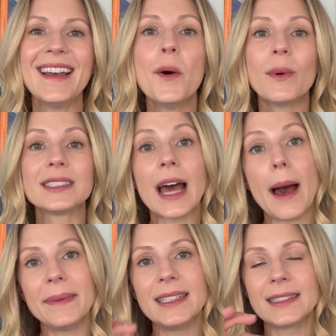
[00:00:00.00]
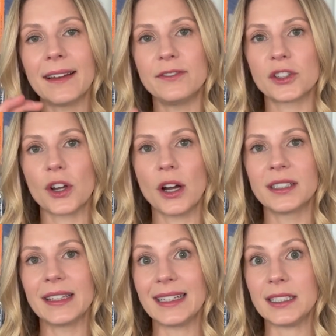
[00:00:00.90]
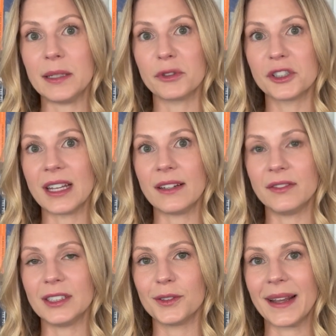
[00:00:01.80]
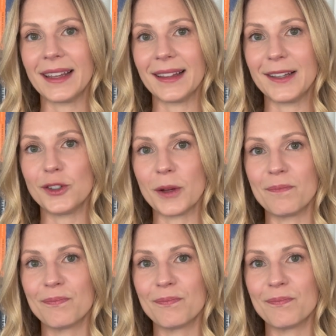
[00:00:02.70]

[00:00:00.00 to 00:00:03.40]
What's happened is I've just gone to that deeper state of dysregulation.